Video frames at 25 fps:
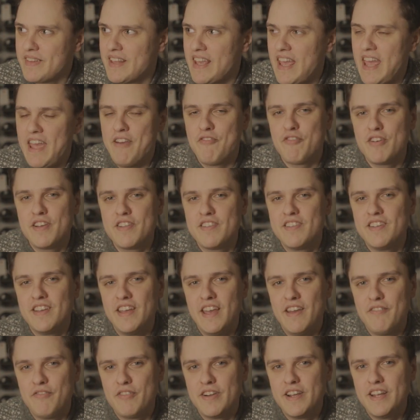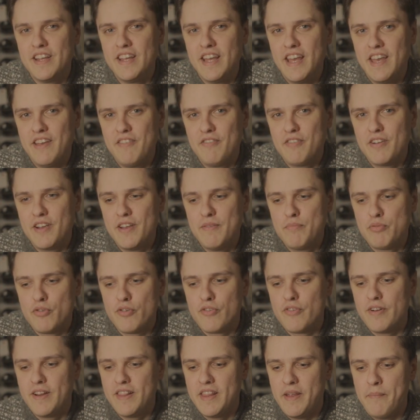every
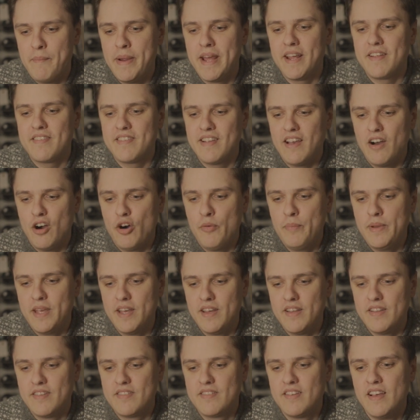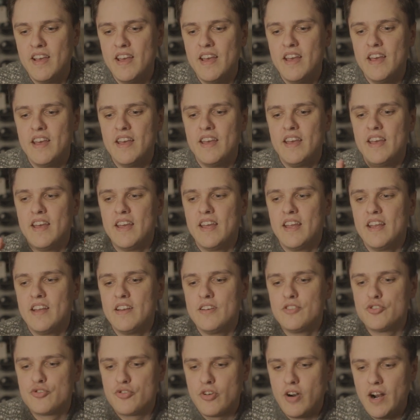brewery that makes sour beers
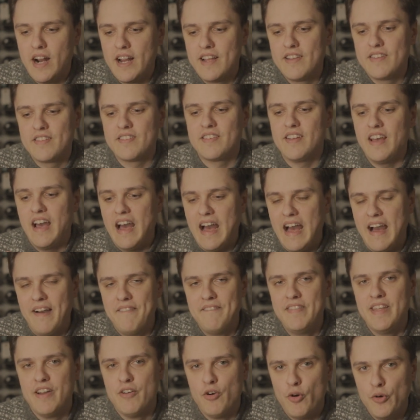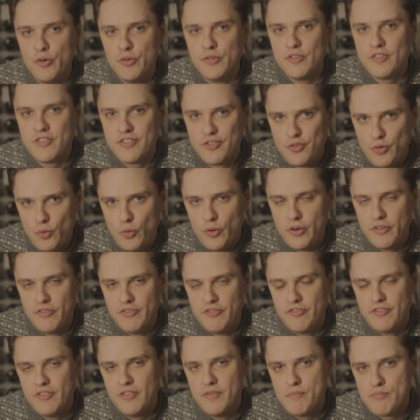tries to have their own sort
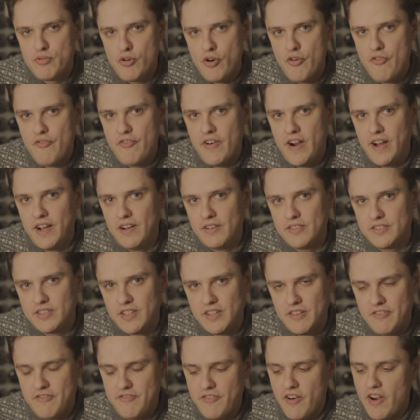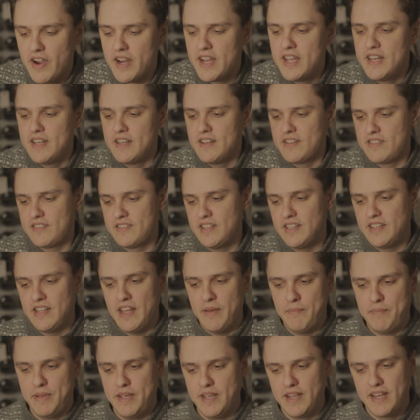of profile to the funkiness that
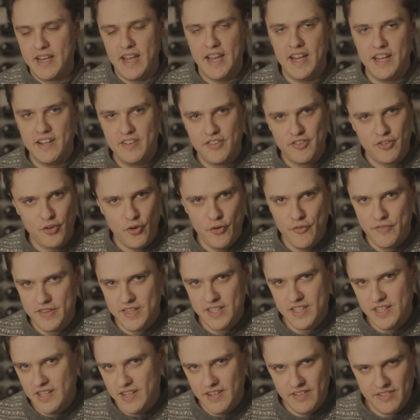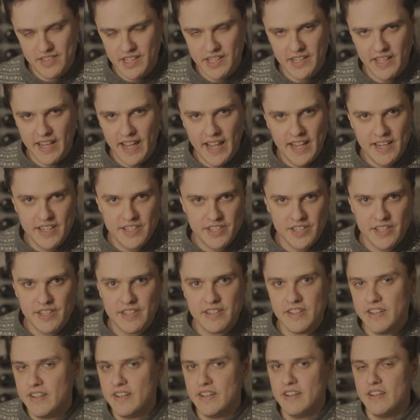their beer gains over the years that they age it.
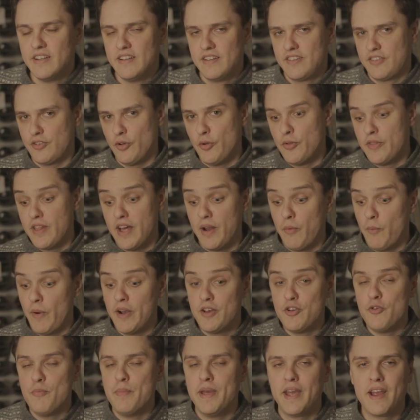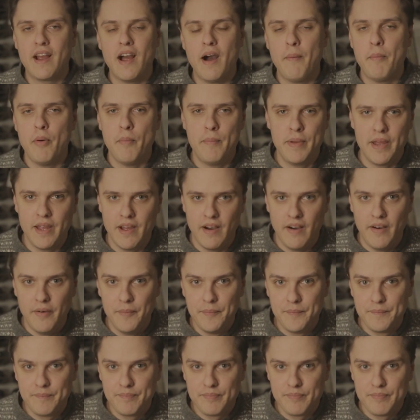So that when you pick up a beer